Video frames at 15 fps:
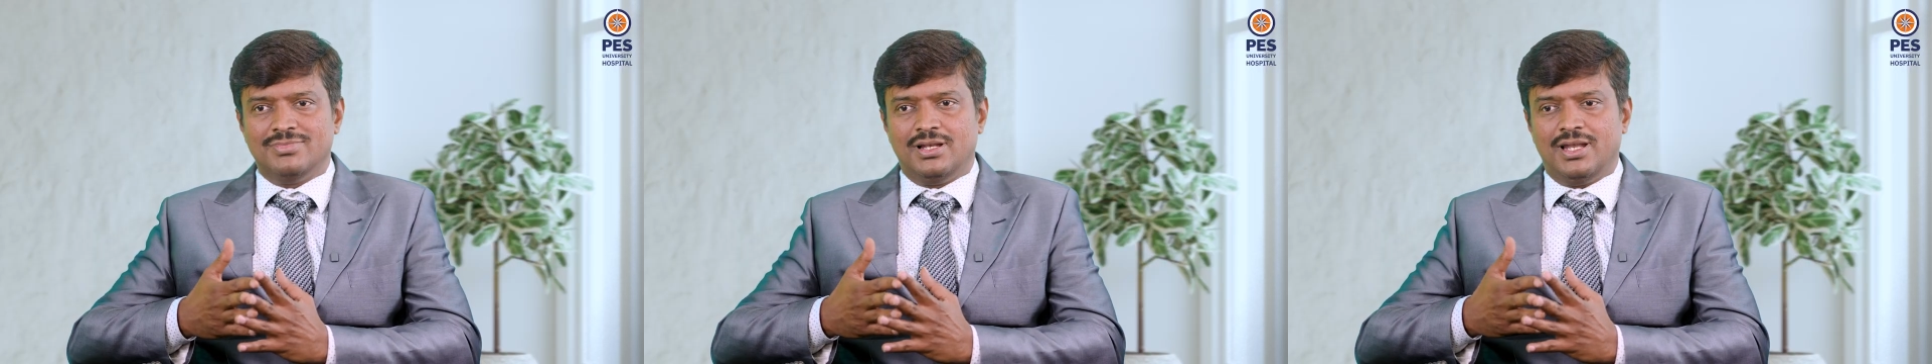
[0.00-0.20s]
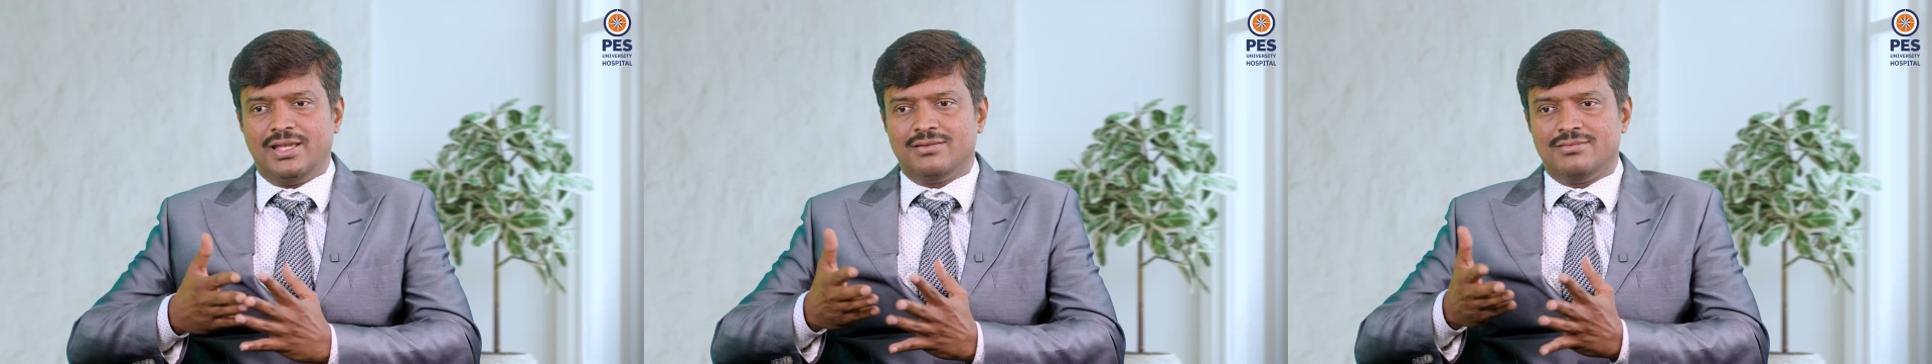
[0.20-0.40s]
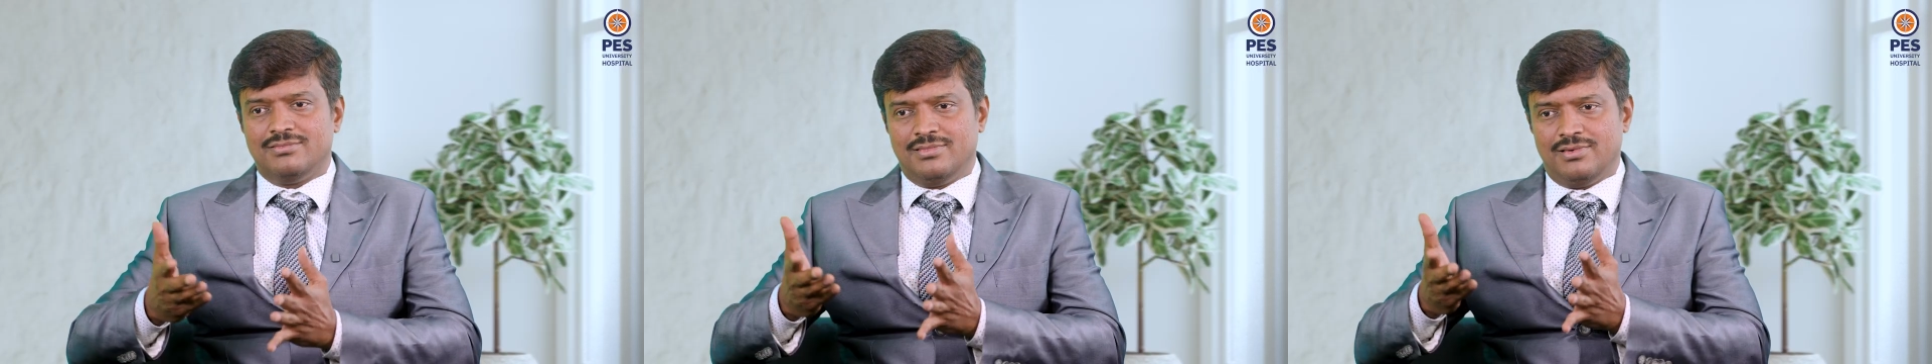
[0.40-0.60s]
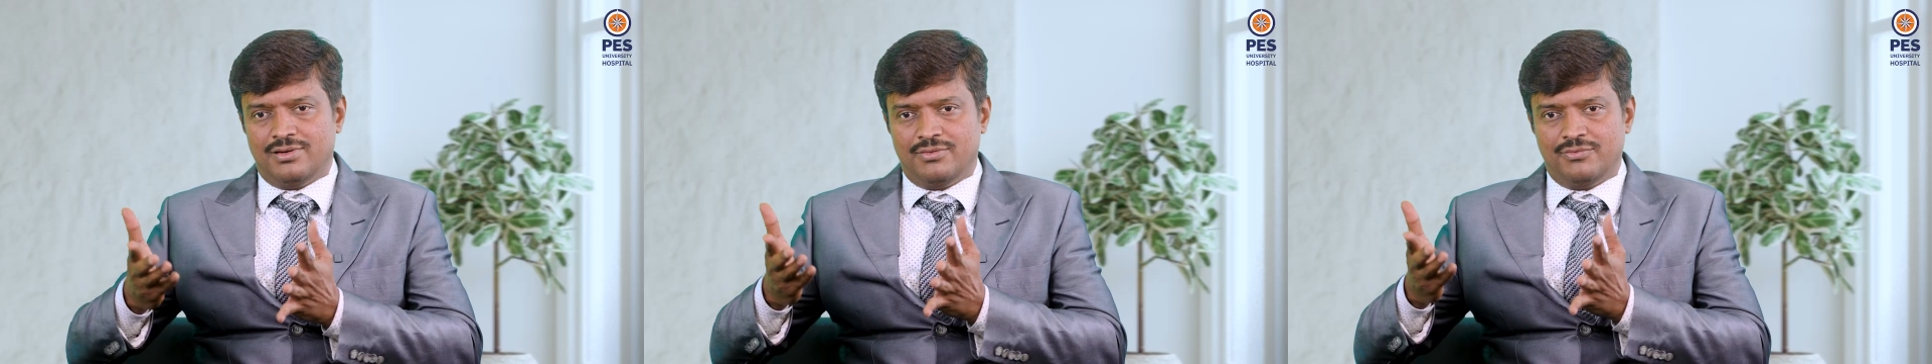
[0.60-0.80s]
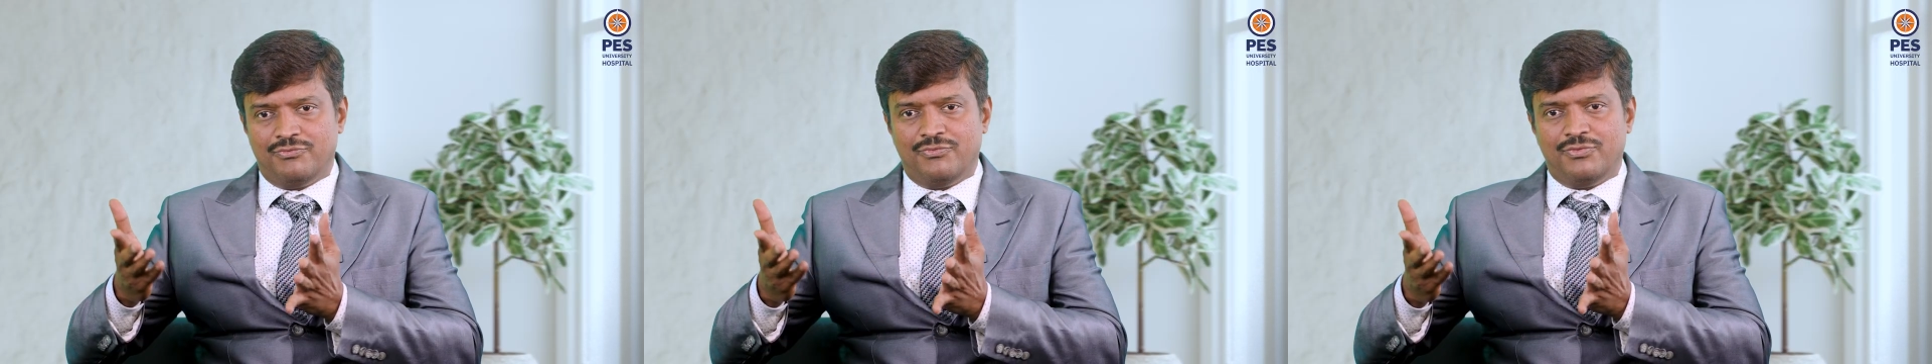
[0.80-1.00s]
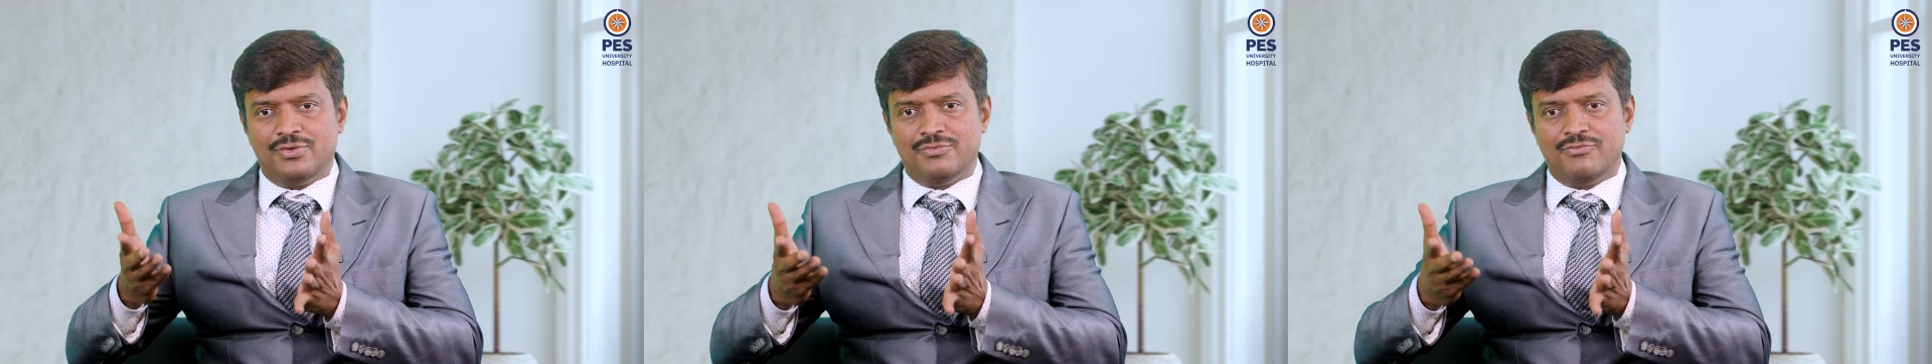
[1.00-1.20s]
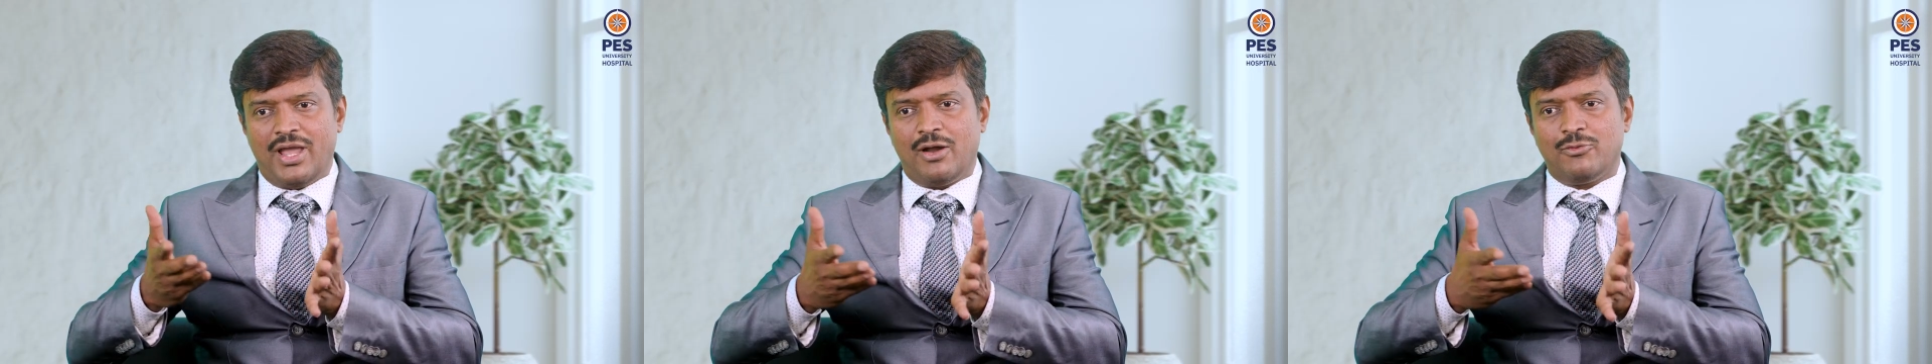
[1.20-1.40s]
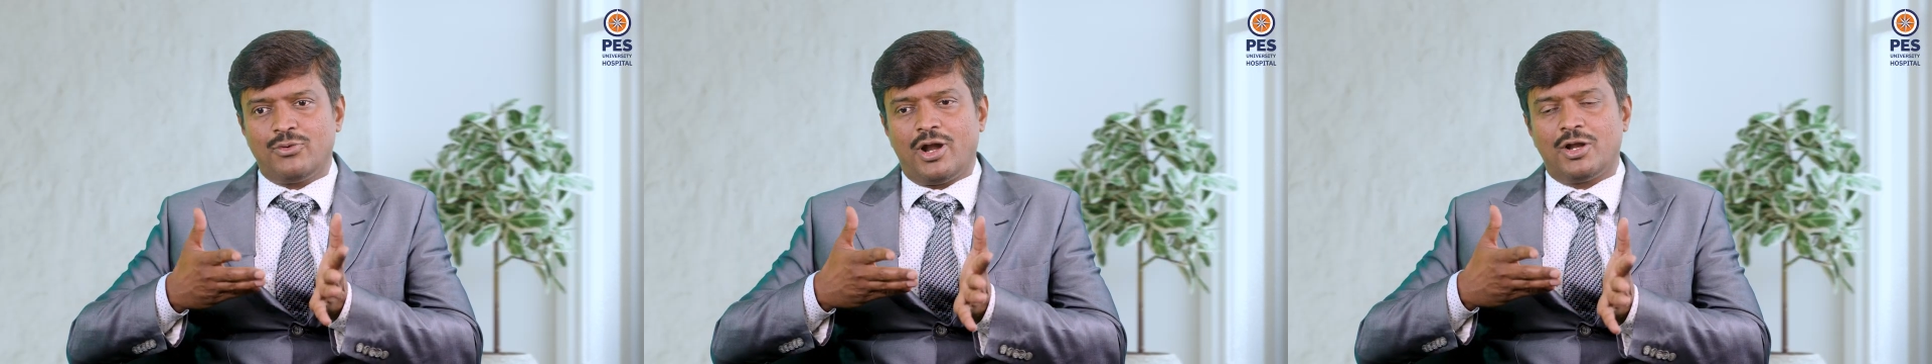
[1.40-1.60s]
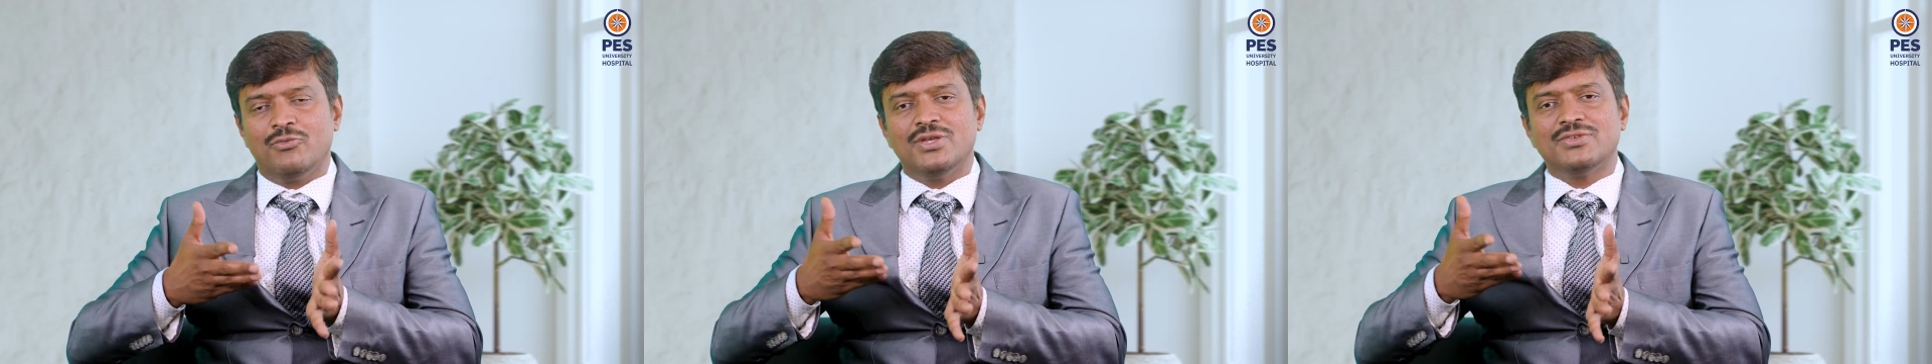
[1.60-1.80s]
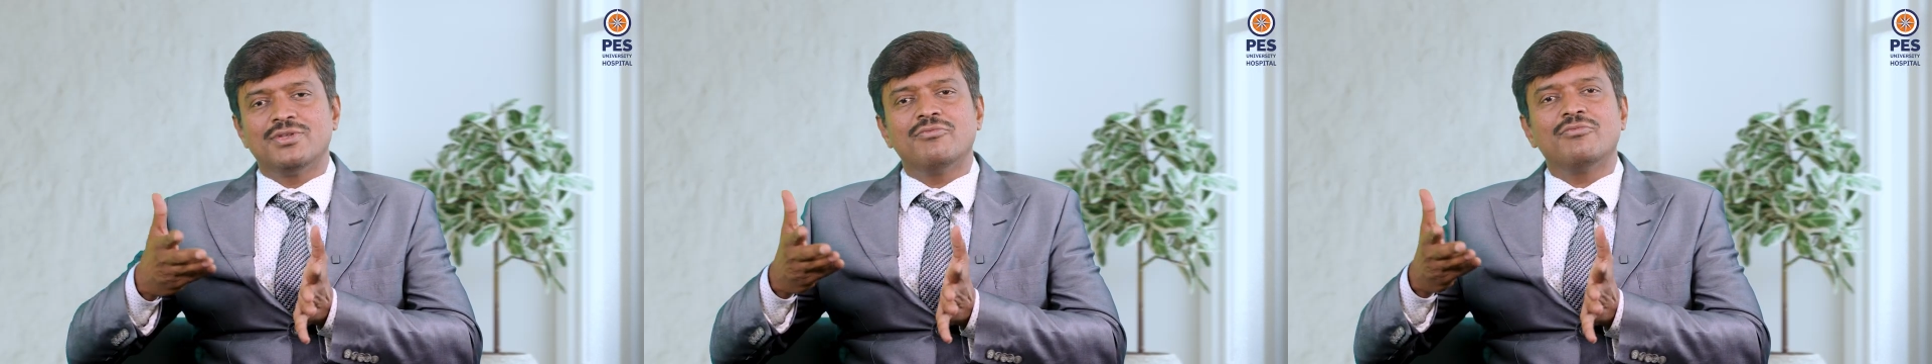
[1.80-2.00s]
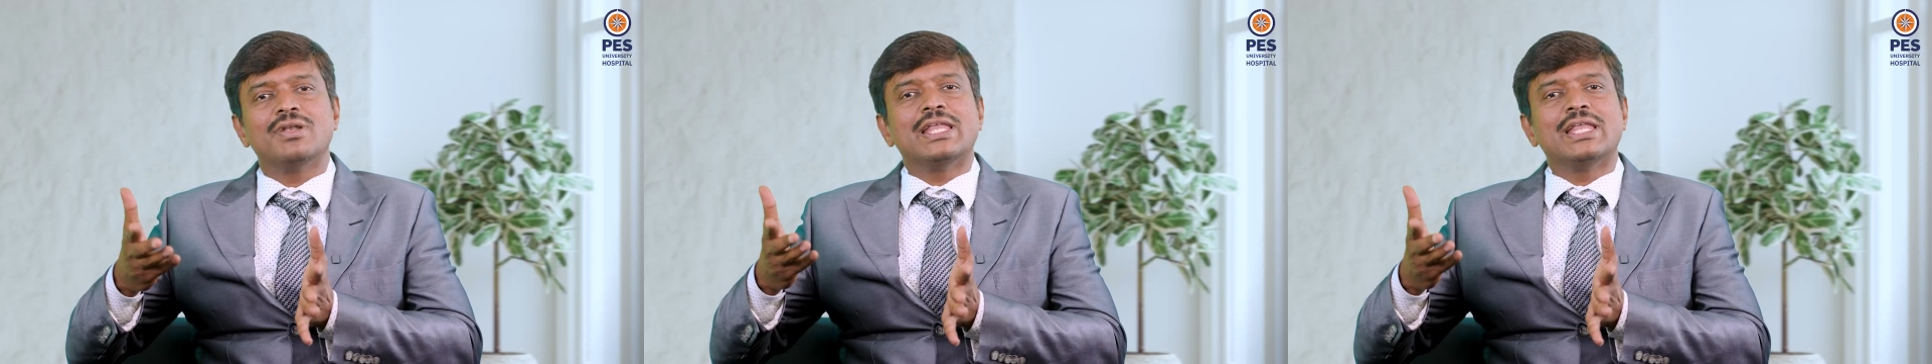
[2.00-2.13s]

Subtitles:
we have to advise them